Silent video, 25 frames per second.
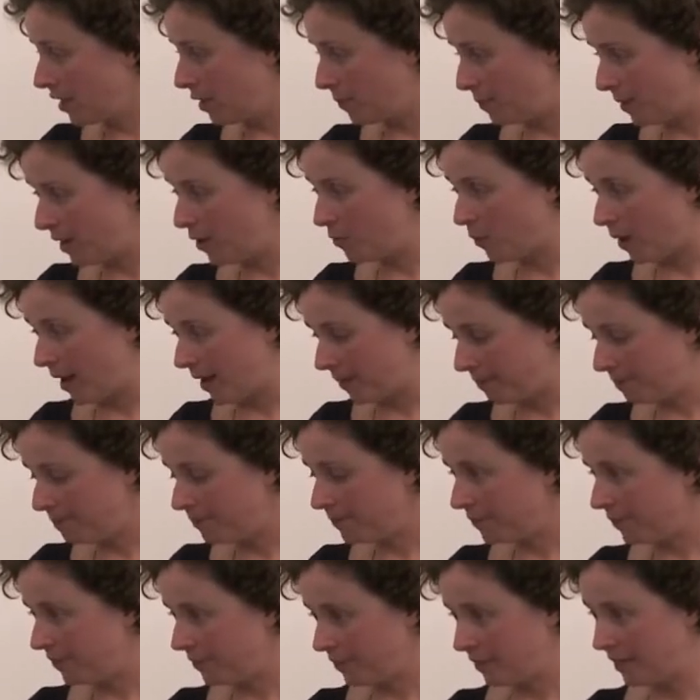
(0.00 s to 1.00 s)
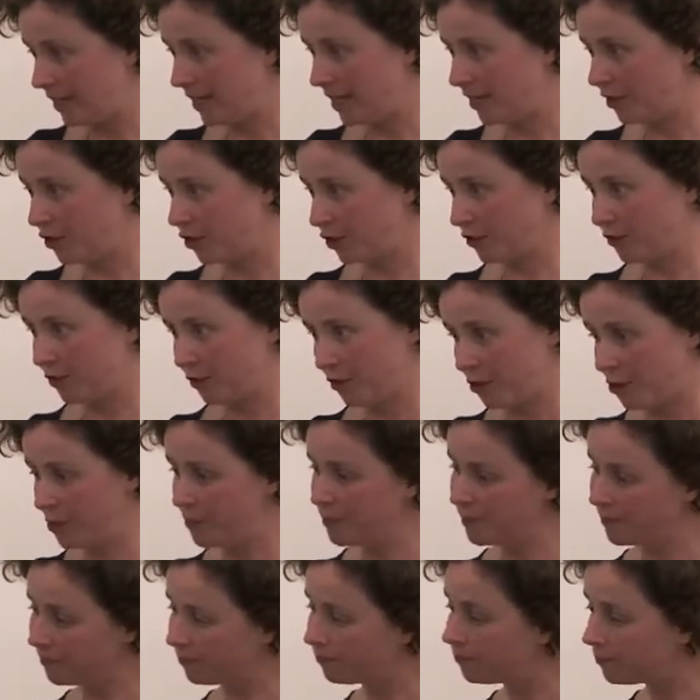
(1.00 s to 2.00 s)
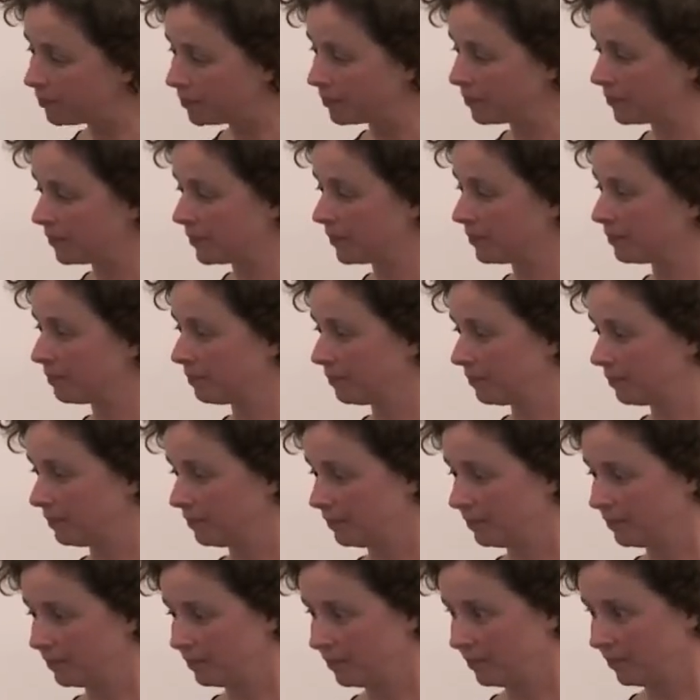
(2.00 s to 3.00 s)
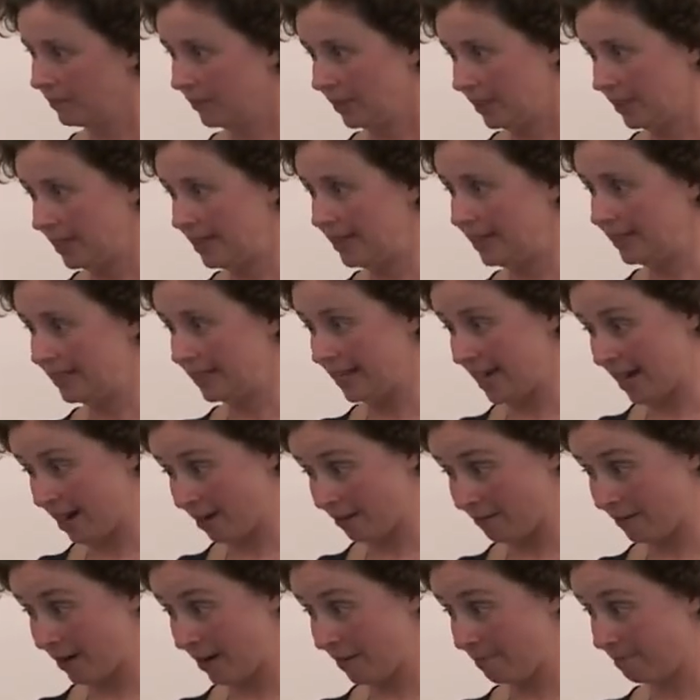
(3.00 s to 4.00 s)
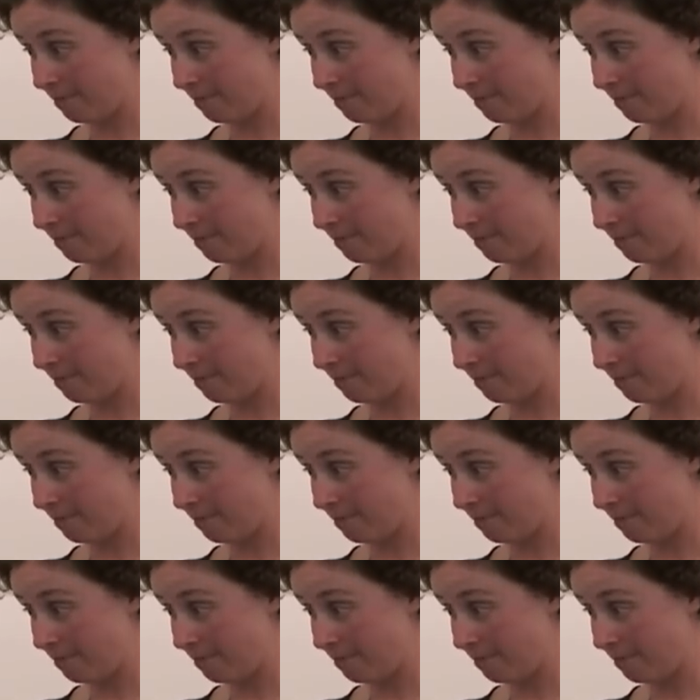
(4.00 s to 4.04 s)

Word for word: big one, the engine room, is our